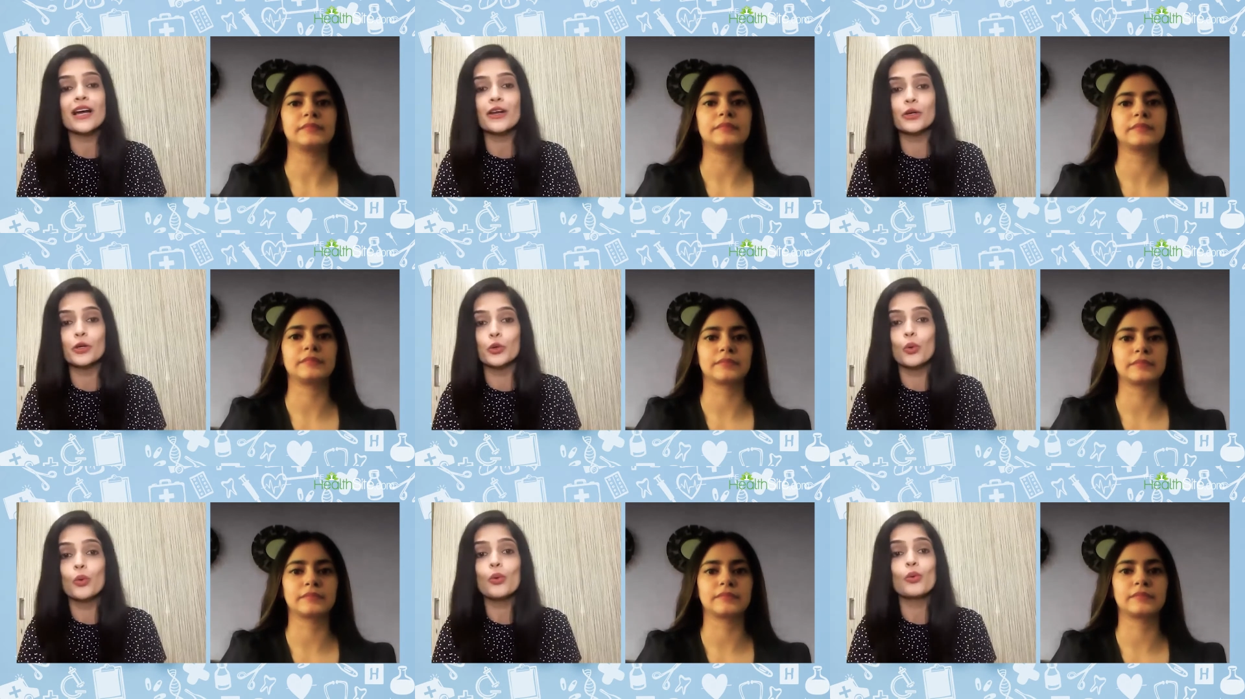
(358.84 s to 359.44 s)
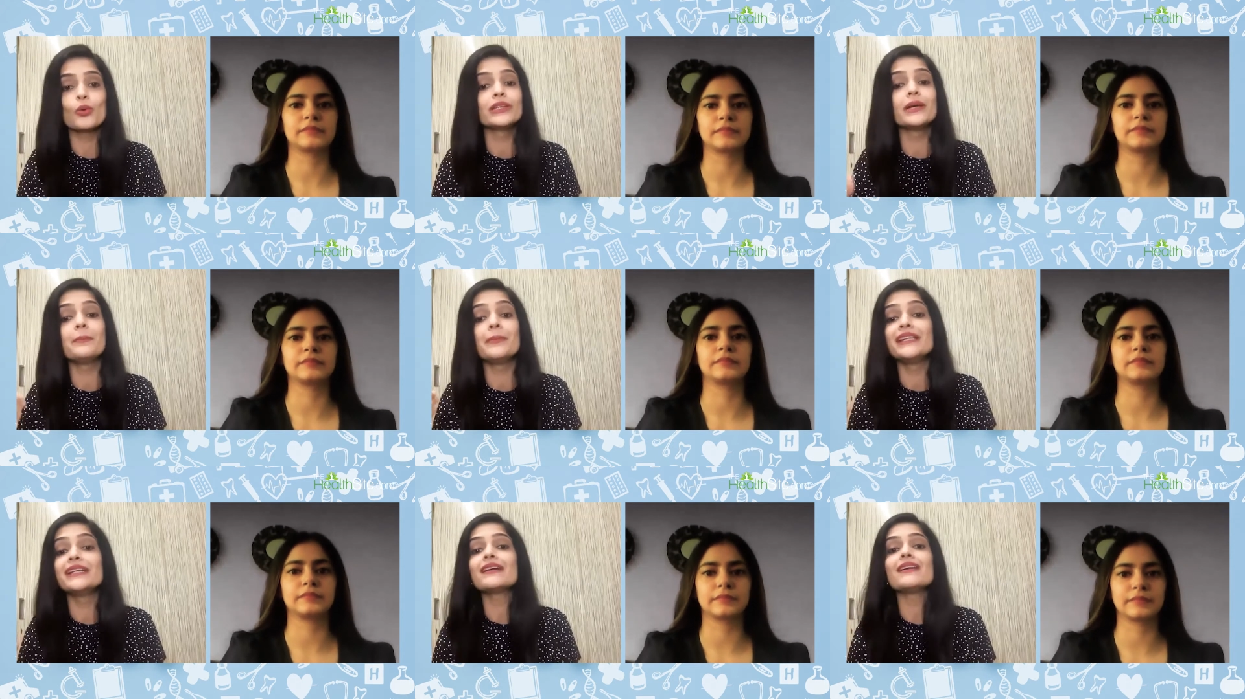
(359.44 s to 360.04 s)
Speaker 1: are low, the
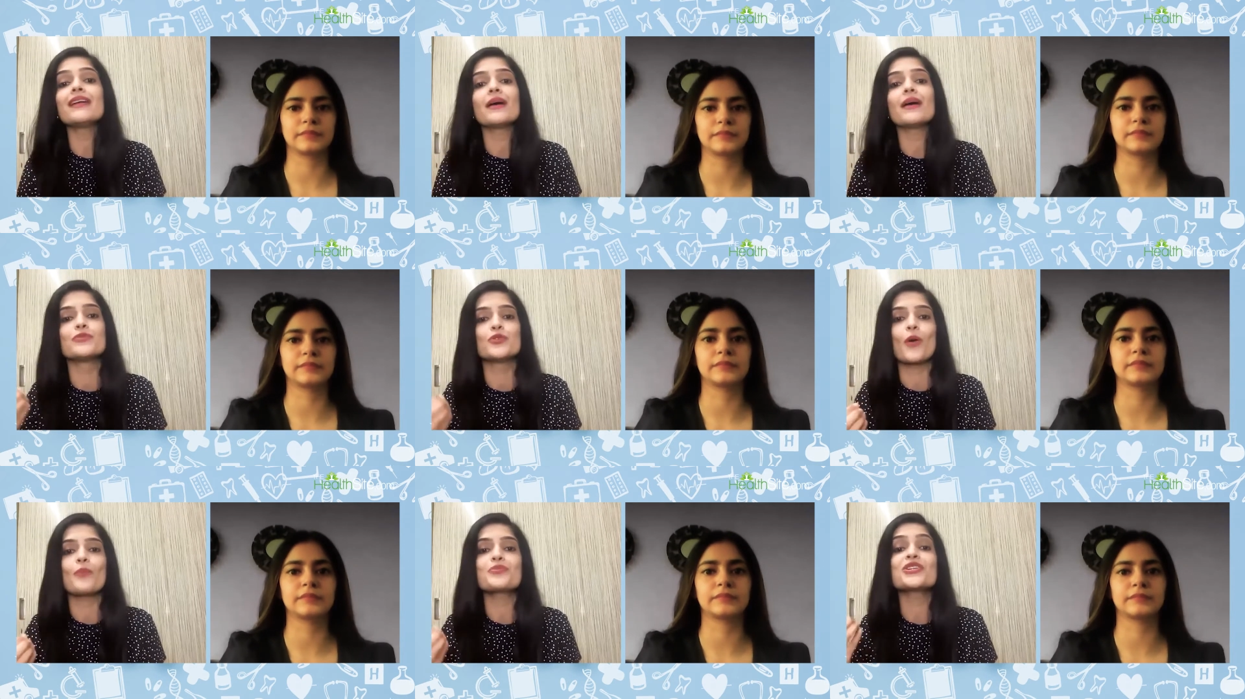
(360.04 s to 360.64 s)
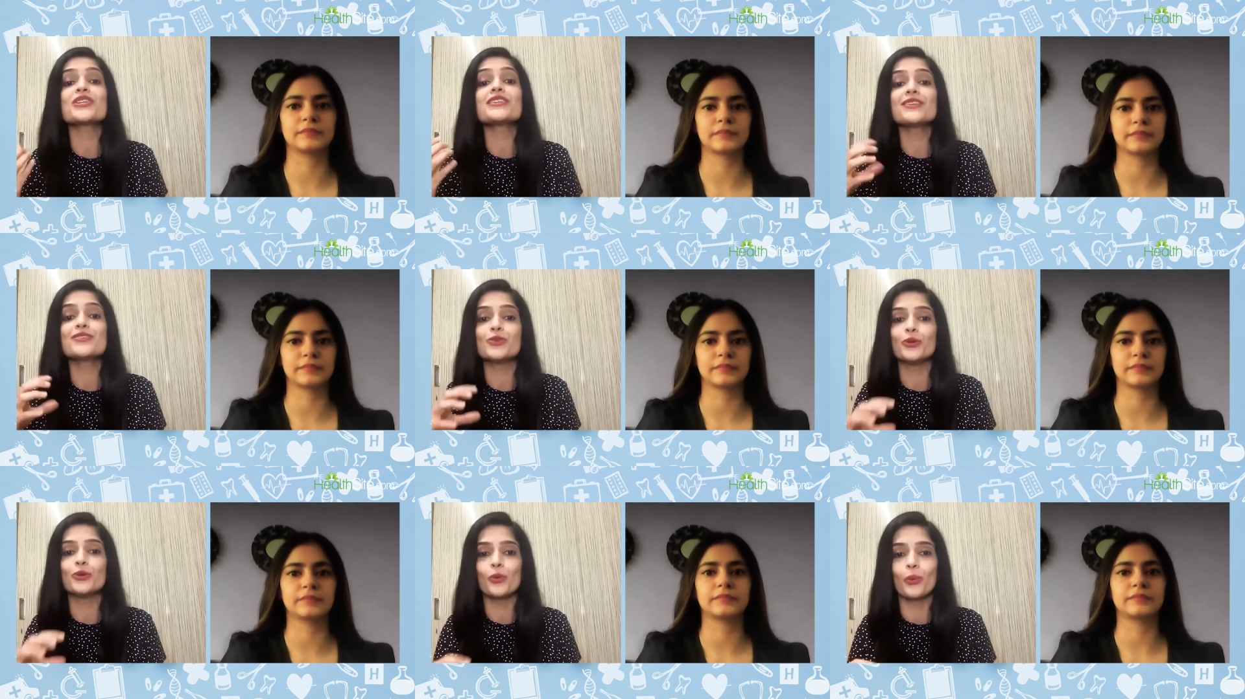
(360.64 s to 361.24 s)
mineral absorption
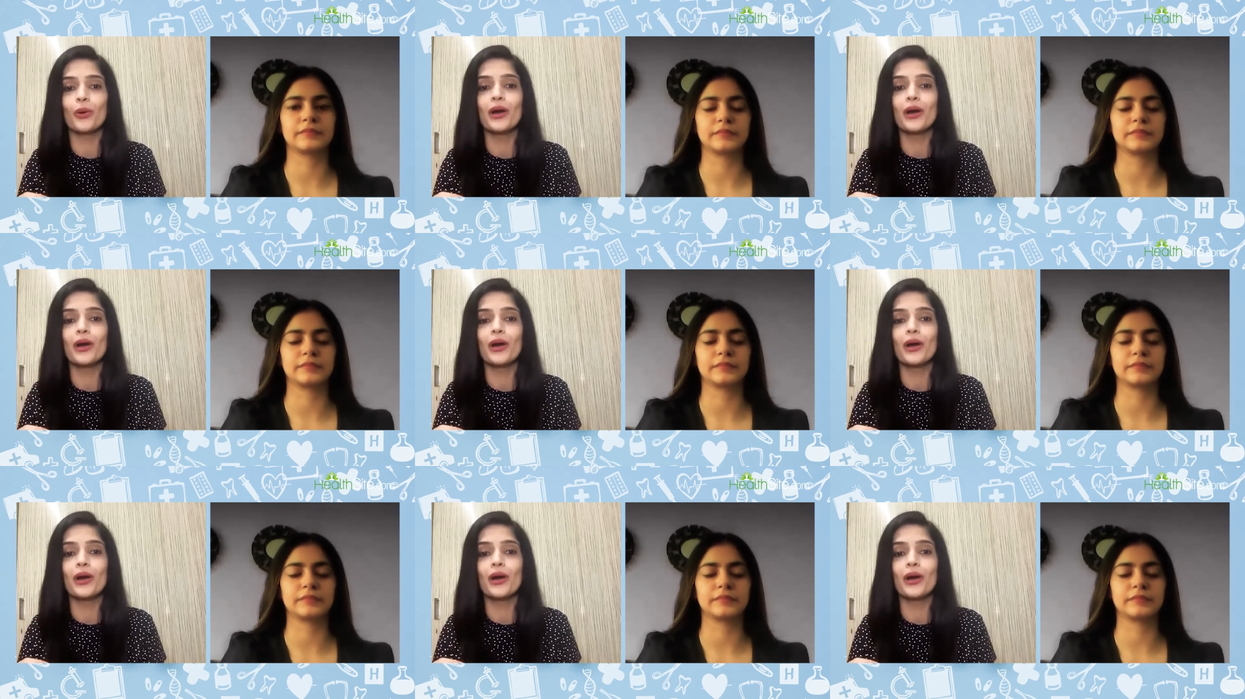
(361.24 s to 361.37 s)
is low,